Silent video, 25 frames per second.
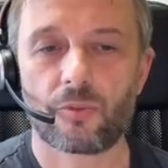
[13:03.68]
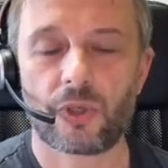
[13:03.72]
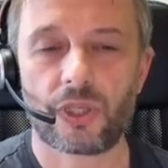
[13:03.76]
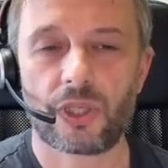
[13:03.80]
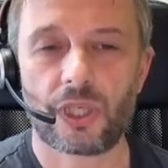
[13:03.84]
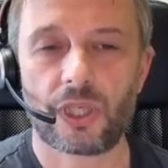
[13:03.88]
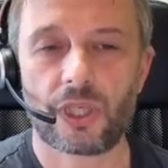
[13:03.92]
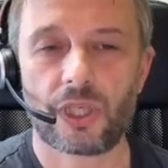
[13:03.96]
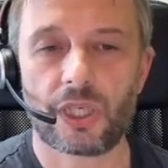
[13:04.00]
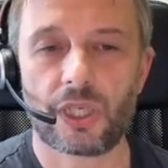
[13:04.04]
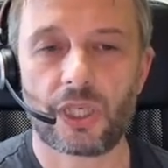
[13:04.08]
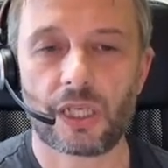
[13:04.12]
we
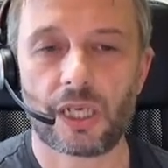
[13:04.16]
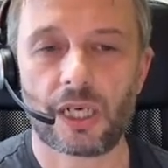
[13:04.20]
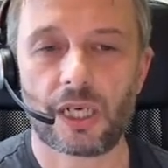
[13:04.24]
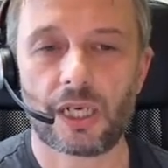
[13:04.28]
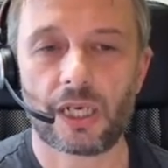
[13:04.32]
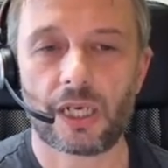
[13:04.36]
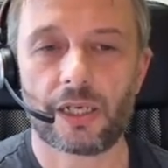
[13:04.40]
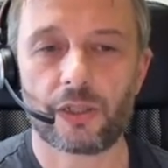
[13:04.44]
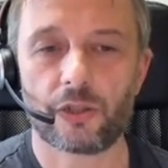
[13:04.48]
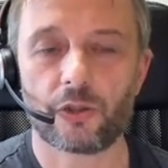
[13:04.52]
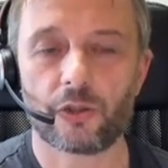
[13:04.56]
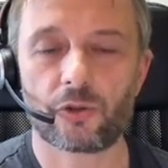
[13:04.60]
see
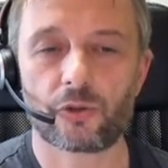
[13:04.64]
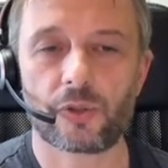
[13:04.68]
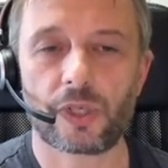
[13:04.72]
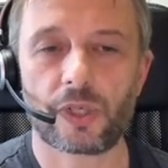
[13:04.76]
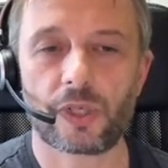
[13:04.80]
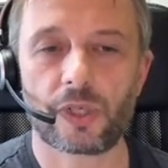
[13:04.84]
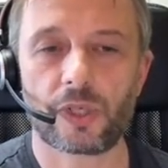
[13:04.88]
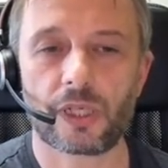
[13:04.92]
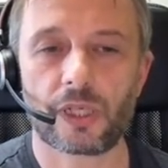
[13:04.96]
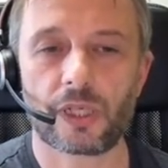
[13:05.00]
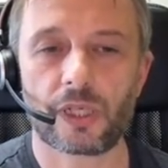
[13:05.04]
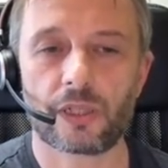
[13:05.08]
a
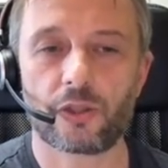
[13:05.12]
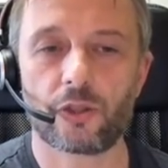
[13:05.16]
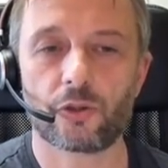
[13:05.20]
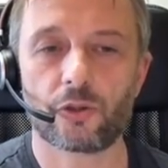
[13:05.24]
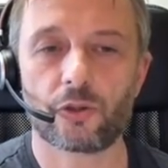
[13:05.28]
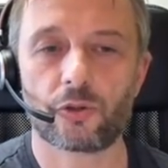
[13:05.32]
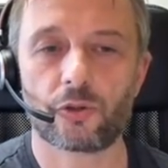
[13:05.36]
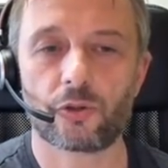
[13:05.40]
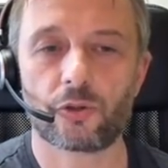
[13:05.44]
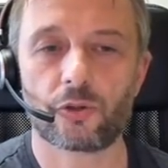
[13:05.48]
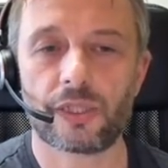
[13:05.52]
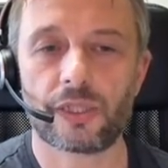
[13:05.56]

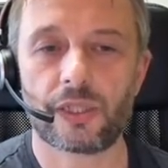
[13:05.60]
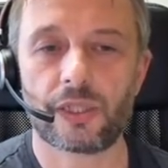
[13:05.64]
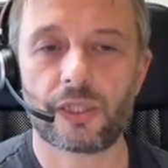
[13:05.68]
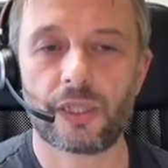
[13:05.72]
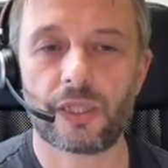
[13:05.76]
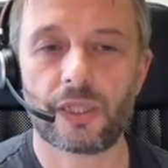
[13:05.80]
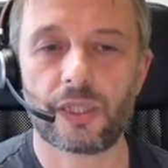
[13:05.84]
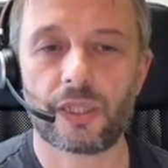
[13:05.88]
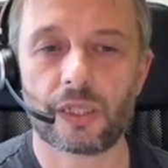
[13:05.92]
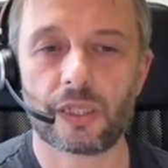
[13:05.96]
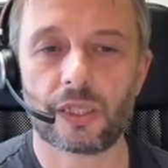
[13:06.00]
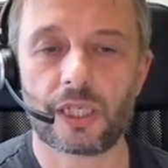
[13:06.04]
user ID,
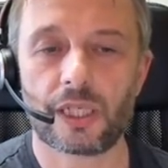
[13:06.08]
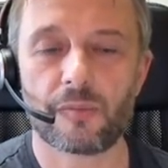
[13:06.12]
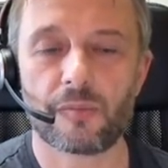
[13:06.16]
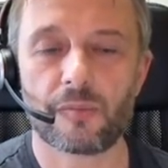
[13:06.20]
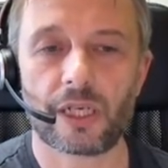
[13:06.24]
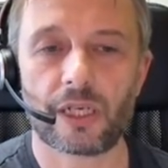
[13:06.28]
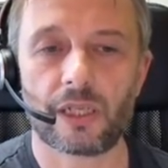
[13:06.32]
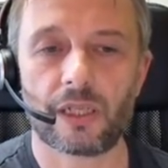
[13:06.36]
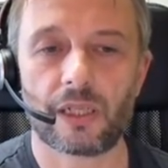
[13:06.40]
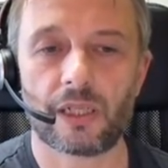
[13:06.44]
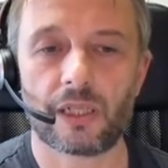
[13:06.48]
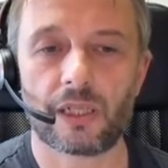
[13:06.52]
an
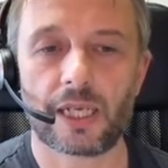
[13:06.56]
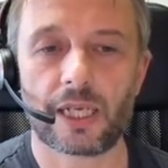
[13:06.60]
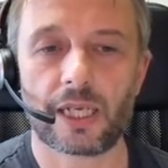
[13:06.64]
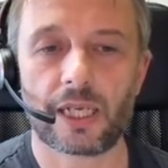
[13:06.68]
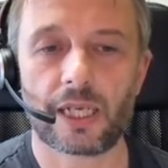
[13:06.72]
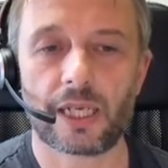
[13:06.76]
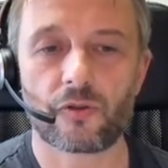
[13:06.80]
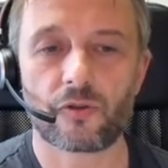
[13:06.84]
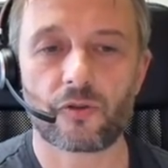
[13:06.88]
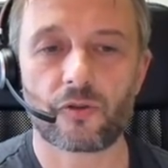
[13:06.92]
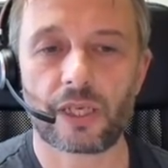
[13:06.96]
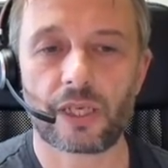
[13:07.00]
email
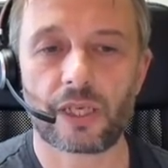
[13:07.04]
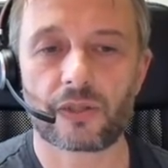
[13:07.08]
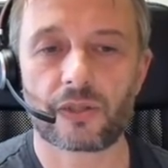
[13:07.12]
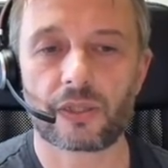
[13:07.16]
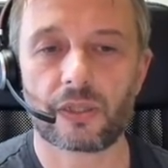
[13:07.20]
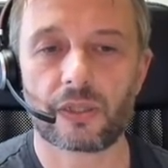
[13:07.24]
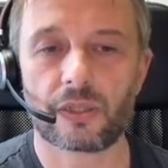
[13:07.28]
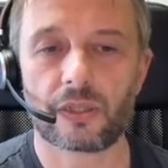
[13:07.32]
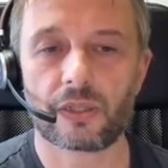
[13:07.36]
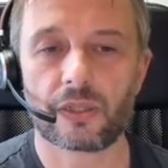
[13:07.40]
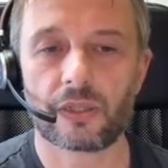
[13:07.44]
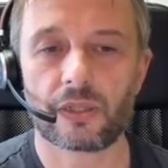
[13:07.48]
address,
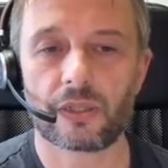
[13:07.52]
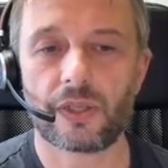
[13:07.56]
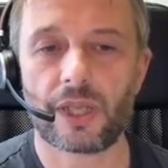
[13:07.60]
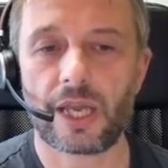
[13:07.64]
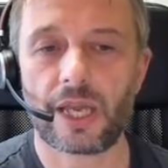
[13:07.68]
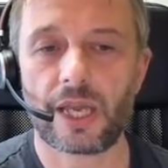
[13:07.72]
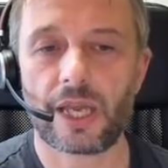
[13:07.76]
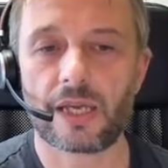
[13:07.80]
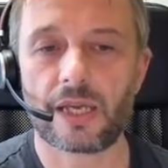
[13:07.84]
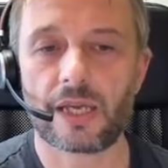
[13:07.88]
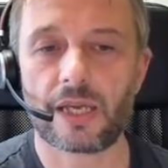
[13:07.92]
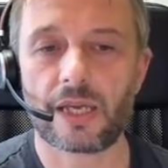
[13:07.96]

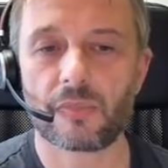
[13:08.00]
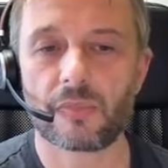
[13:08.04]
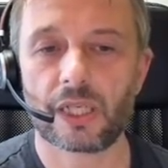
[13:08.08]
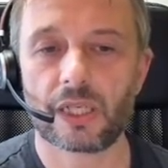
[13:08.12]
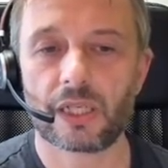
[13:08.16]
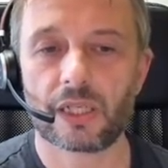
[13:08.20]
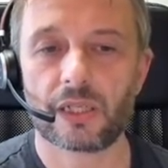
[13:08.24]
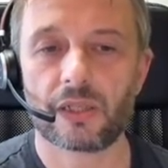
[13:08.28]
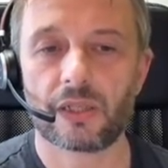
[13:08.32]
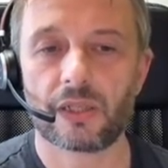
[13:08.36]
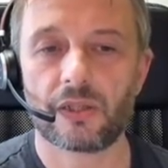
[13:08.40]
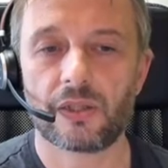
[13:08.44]
name,
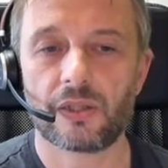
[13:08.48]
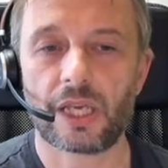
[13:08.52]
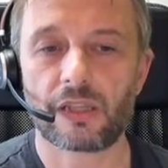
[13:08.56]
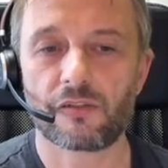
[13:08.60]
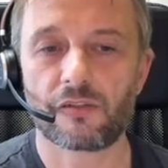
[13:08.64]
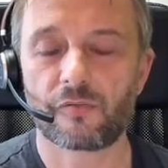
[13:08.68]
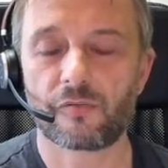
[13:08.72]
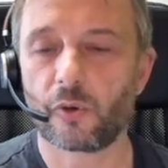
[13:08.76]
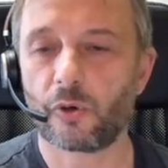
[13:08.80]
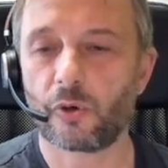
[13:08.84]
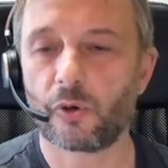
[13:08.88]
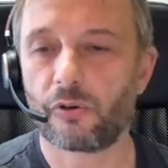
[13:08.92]
date
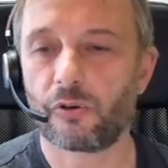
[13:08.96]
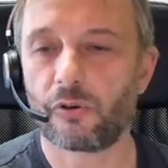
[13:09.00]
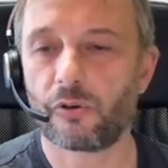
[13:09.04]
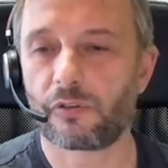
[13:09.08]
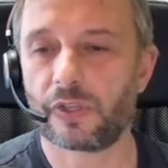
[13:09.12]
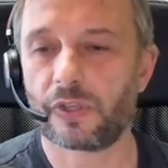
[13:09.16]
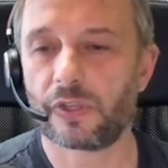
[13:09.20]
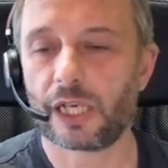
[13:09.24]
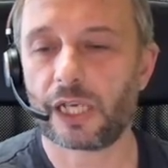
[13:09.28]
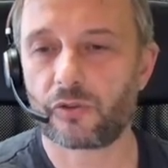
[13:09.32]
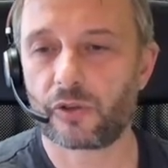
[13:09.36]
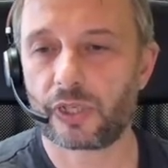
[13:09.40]
of birth, and
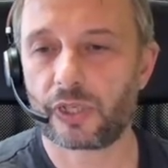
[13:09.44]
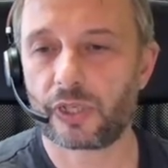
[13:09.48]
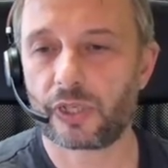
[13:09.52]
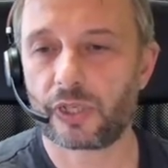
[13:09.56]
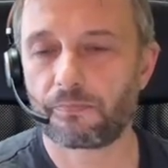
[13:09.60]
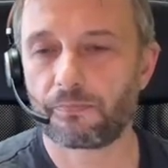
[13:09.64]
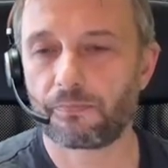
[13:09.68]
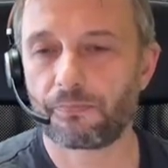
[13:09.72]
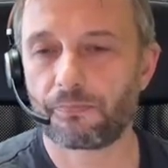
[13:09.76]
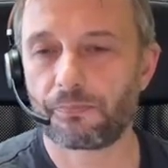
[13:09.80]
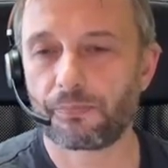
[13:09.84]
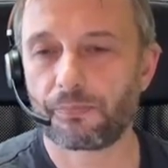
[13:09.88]
address.
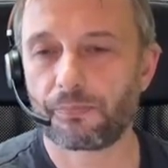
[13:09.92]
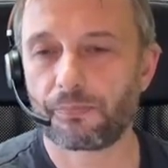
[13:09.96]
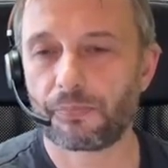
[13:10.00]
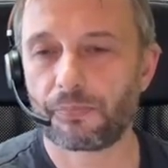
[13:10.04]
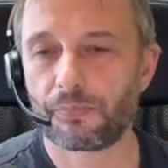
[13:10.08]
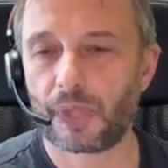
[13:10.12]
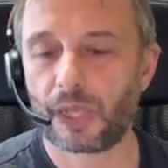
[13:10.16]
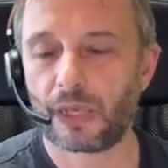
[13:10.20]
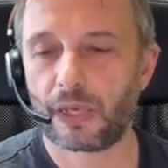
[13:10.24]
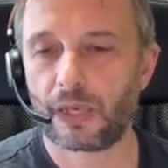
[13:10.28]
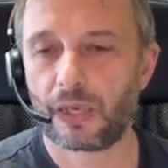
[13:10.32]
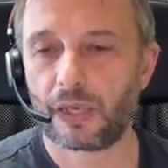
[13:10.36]

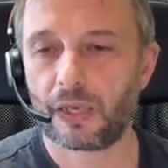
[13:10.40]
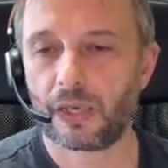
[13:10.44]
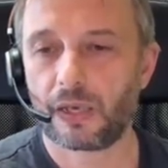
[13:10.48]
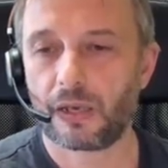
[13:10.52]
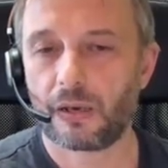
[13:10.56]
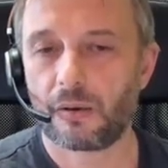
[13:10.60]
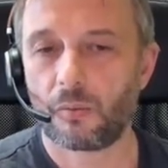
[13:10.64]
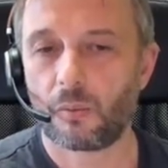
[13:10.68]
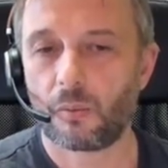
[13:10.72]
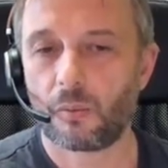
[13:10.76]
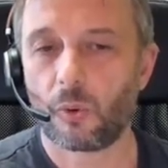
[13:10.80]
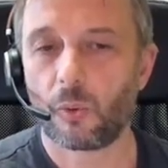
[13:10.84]

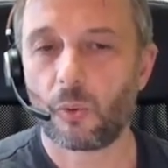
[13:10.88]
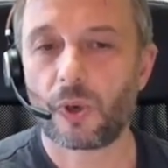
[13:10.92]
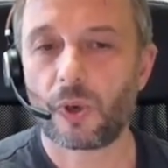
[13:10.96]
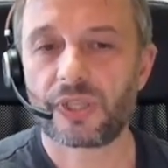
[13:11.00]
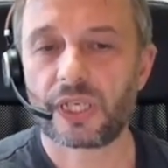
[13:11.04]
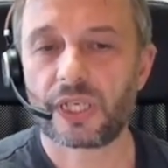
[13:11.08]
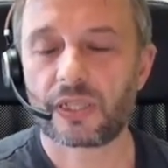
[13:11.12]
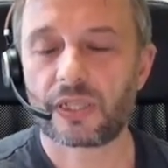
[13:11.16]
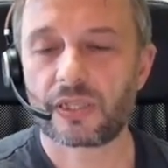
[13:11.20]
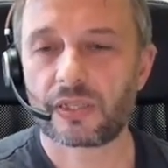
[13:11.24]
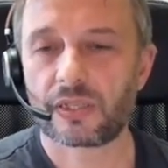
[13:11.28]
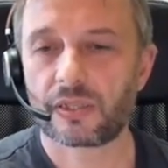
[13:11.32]
What
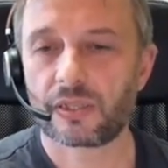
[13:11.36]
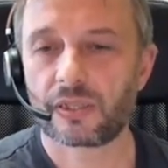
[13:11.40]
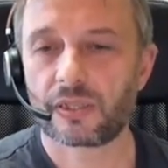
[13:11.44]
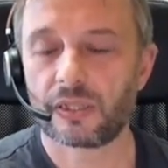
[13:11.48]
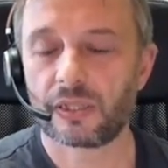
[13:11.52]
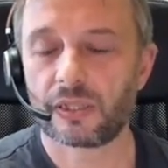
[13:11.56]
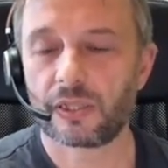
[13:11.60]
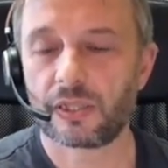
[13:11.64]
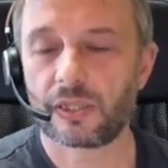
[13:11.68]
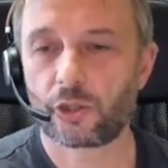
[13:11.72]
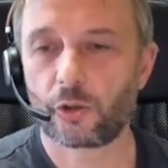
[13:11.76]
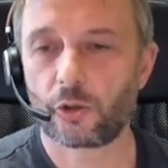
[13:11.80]
this
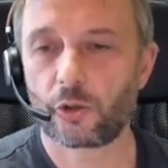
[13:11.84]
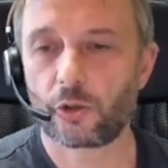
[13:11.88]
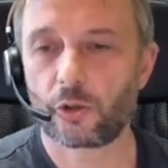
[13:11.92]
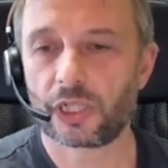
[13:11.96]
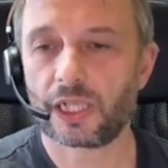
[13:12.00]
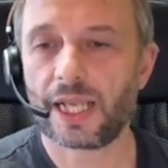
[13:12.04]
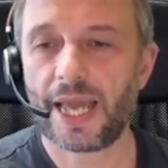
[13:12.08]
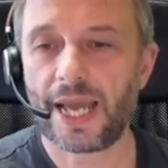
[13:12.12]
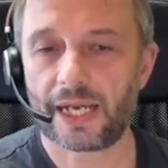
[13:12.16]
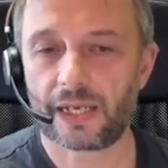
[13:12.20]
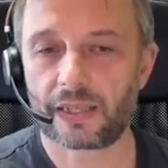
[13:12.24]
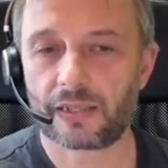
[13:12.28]
assertion
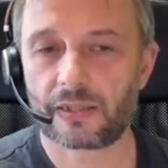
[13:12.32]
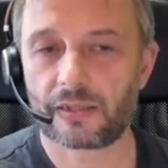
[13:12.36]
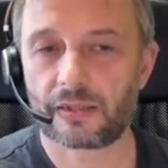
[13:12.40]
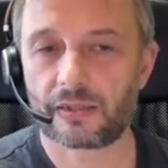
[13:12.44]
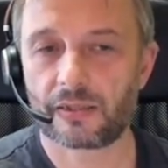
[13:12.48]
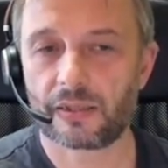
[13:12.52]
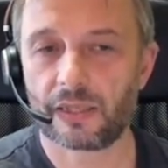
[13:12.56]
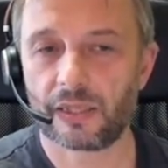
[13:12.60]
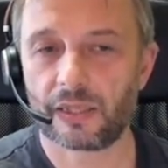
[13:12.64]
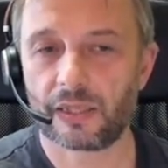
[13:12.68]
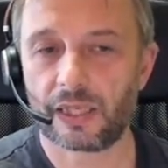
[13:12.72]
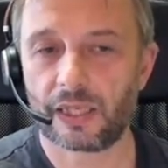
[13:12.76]
lacks
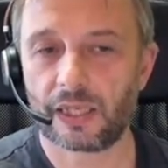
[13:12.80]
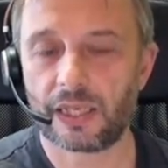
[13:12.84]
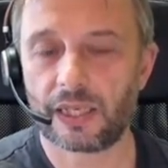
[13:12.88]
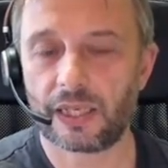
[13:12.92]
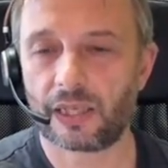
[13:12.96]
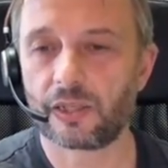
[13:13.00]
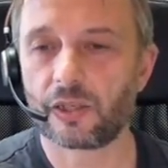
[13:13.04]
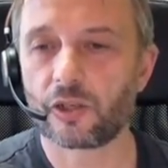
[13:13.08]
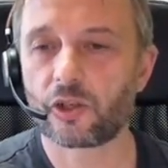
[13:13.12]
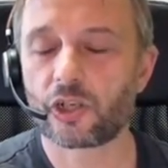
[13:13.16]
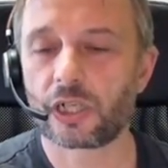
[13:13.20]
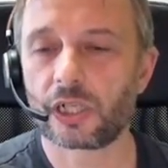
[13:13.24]
is
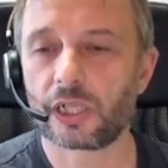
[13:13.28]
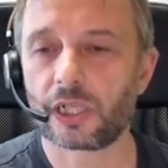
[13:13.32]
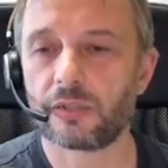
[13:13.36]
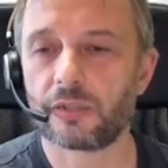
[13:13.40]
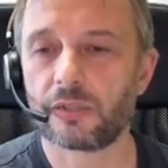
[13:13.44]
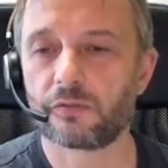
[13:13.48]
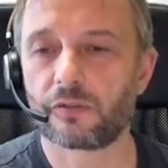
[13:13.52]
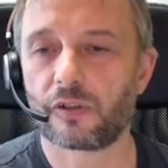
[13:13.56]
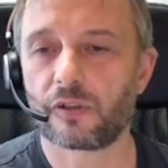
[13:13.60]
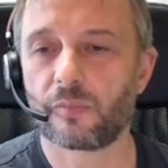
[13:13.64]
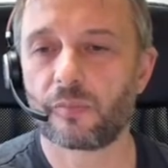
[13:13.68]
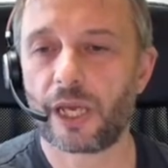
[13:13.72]
additional
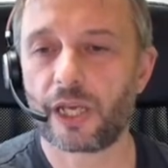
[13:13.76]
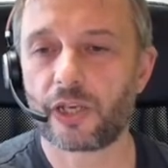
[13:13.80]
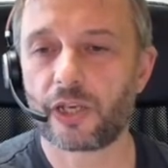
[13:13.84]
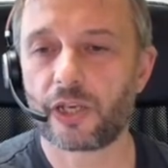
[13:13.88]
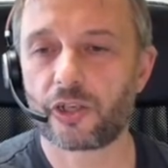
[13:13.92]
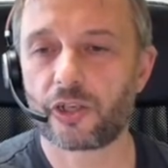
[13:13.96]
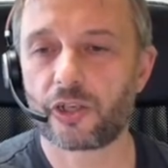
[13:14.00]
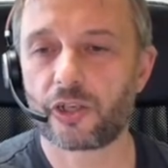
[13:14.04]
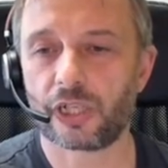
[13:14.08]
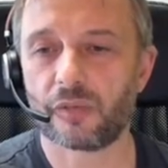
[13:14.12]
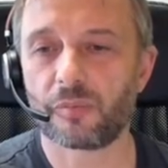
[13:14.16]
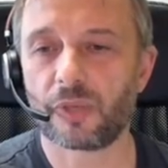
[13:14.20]

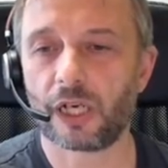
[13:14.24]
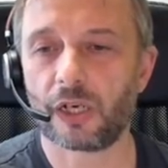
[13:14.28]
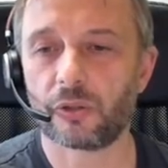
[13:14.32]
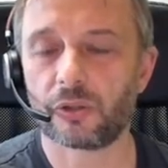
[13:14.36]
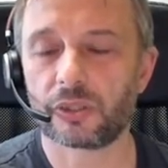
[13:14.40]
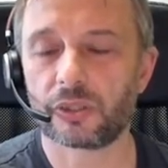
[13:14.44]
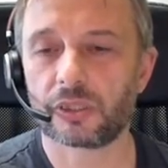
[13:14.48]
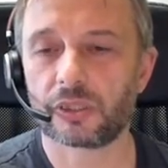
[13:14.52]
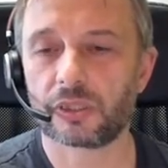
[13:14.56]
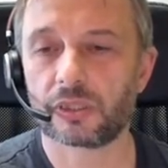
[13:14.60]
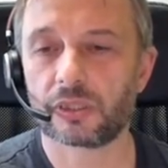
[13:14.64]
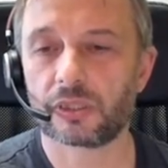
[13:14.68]
information
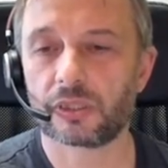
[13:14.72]
about